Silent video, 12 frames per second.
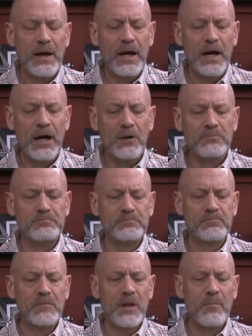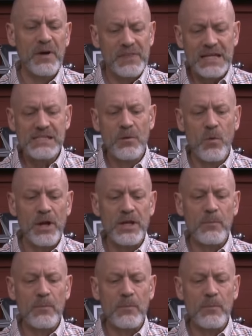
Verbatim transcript: Um, but that's number one.